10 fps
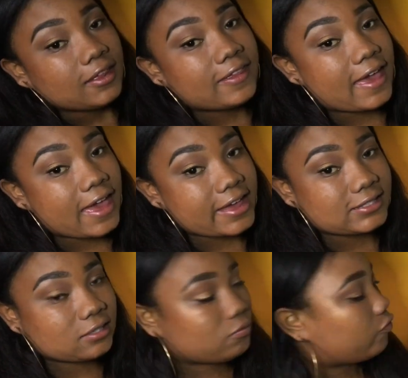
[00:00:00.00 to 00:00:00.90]
that has
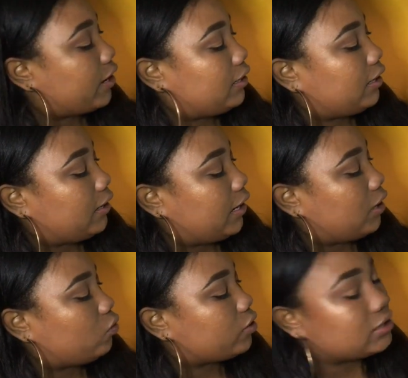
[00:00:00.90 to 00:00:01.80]
some red in it
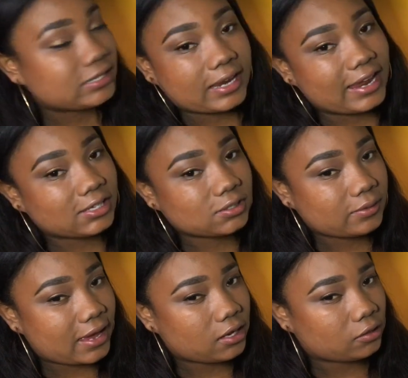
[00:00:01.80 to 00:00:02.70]
in order to cancel
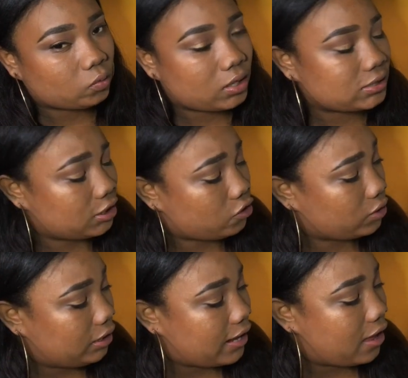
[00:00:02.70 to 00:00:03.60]
that unwanted
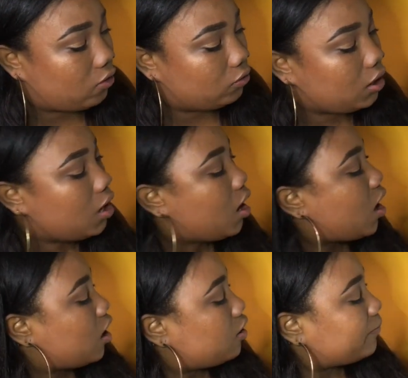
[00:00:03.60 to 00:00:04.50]
green
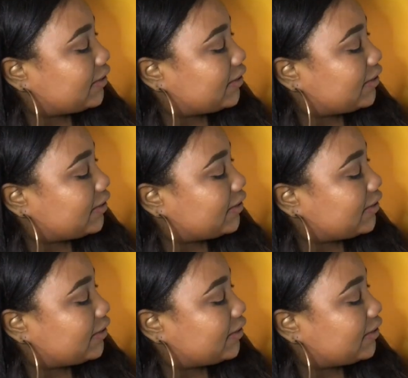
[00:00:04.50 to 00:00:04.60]
out.